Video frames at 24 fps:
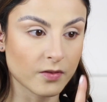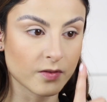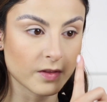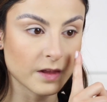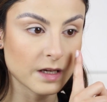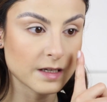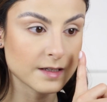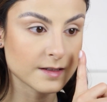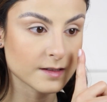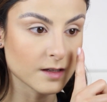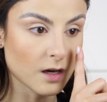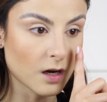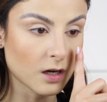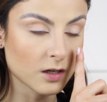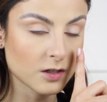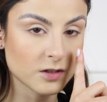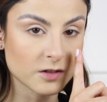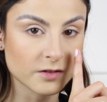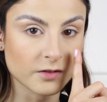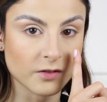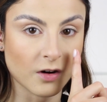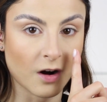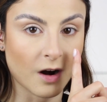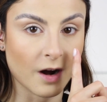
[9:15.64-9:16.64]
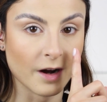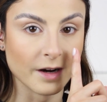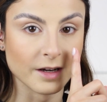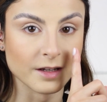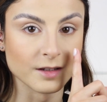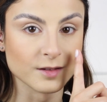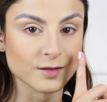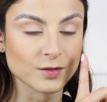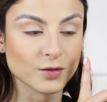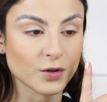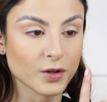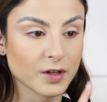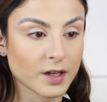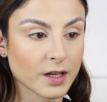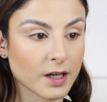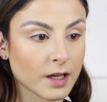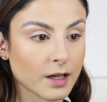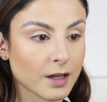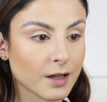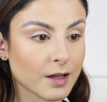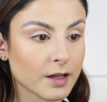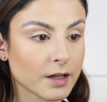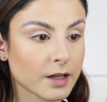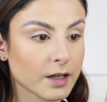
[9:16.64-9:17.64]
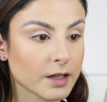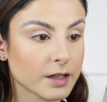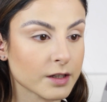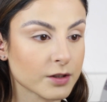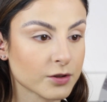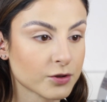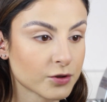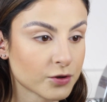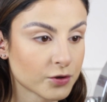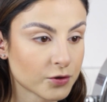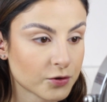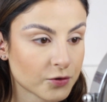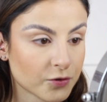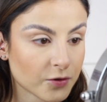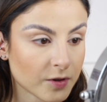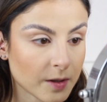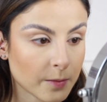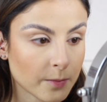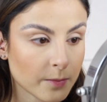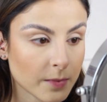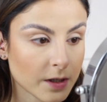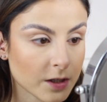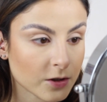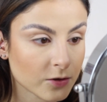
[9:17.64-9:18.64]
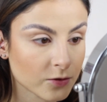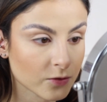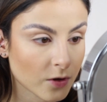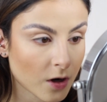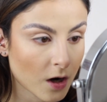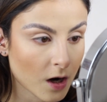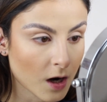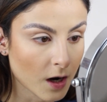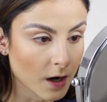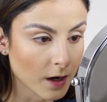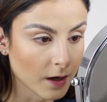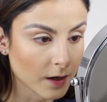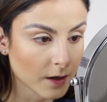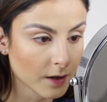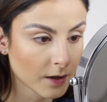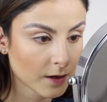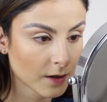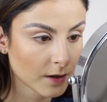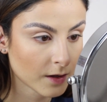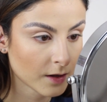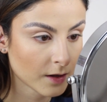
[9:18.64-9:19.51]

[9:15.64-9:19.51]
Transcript: This under eye is looking extremely dry.